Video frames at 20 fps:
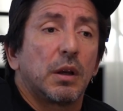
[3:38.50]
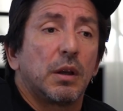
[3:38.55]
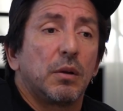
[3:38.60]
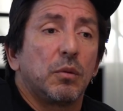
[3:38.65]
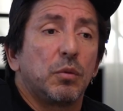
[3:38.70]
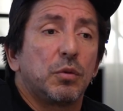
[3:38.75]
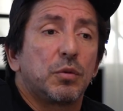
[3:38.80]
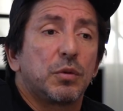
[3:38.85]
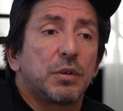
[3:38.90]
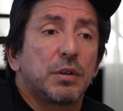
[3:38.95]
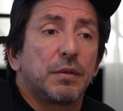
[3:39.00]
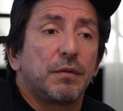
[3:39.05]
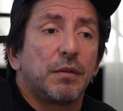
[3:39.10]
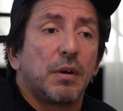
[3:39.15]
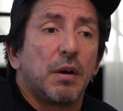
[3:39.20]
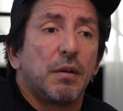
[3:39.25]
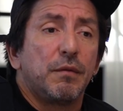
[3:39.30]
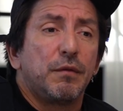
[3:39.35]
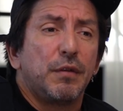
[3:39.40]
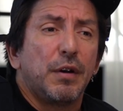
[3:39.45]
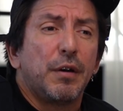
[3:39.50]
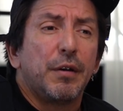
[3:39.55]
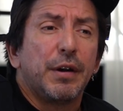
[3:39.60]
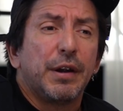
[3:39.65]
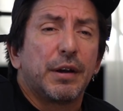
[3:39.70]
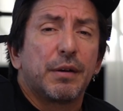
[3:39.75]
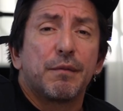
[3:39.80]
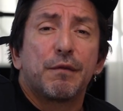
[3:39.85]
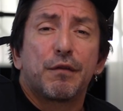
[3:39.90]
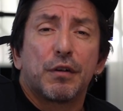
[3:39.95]
which was a very
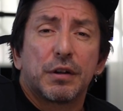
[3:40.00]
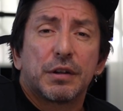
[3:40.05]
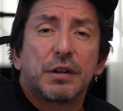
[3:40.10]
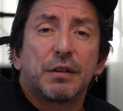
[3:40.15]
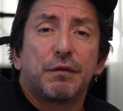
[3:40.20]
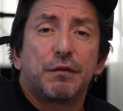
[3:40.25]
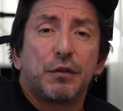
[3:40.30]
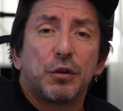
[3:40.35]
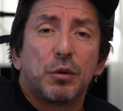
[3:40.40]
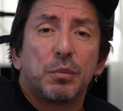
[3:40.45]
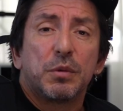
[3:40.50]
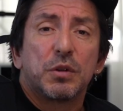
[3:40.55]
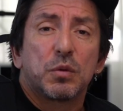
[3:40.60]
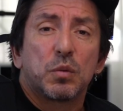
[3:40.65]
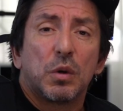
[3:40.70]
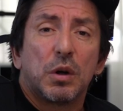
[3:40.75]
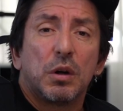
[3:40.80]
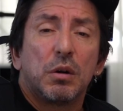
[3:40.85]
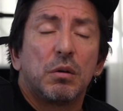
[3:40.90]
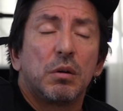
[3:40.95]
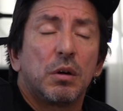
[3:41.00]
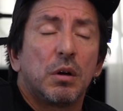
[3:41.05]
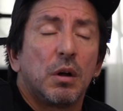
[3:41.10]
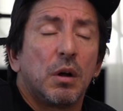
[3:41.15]
confronting film as well.